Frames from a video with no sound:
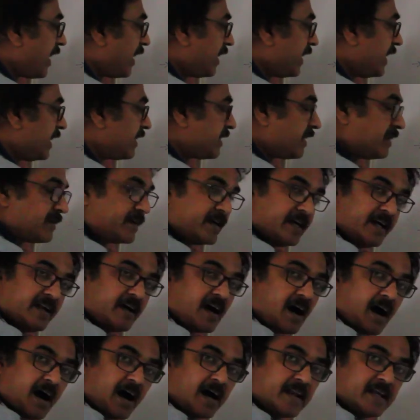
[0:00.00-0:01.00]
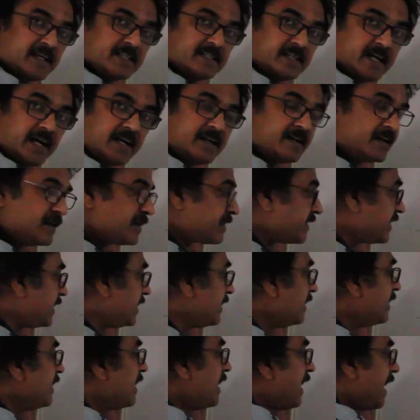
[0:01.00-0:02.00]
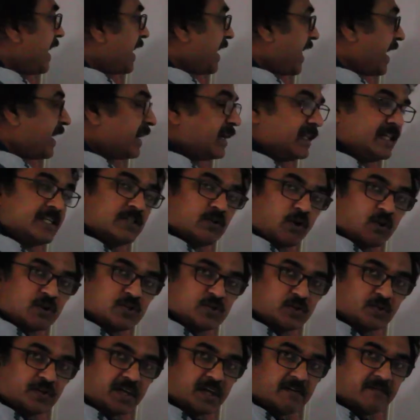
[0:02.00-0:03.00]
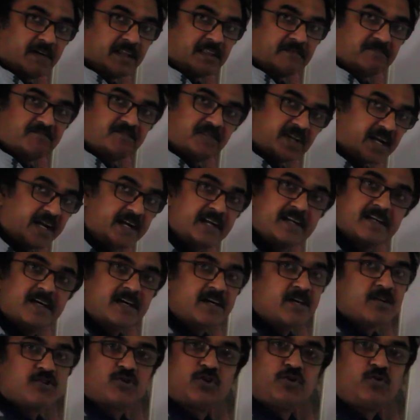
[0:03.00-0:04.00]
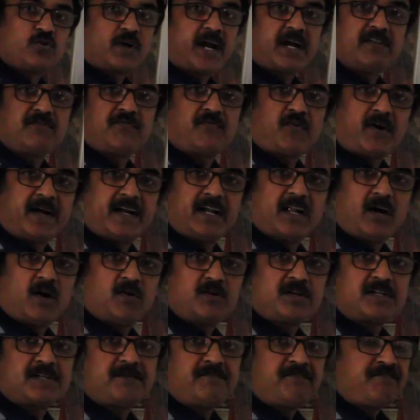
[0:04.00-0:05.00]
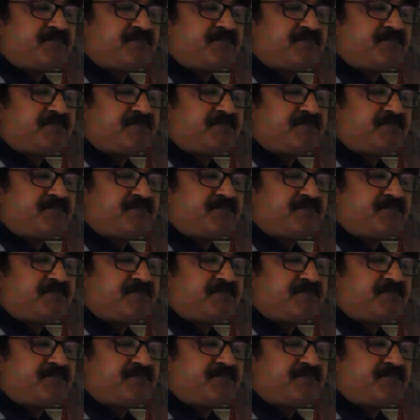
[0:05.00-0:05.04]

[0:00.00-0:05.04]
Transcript: 800, R is 800 and angle is also given, right? So you can find out